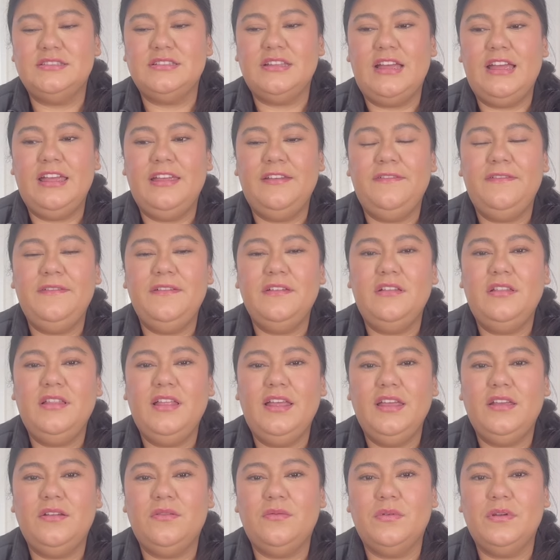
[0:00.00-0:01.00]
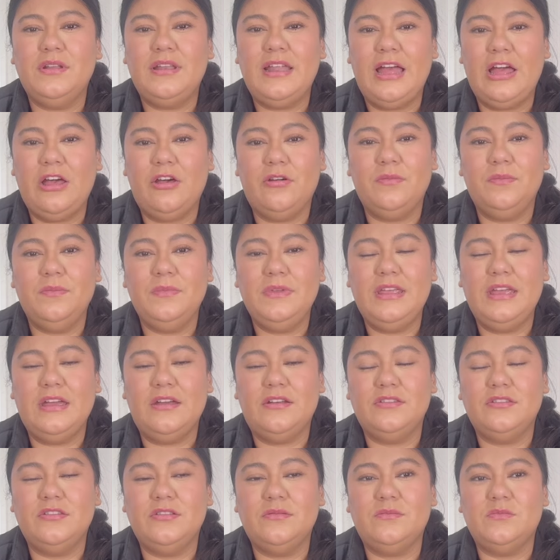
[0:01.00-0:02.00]
I feel like what helped me
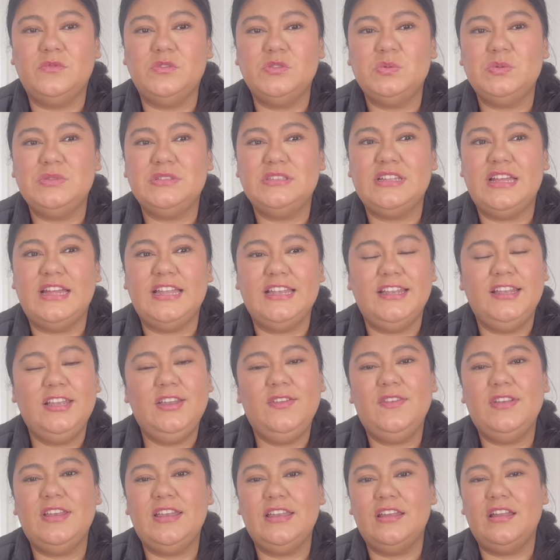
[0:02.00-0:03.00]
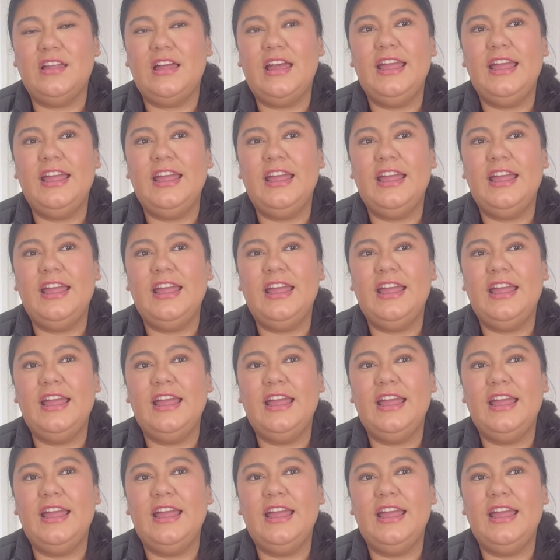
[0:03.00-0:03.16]
out the most was I didn't even,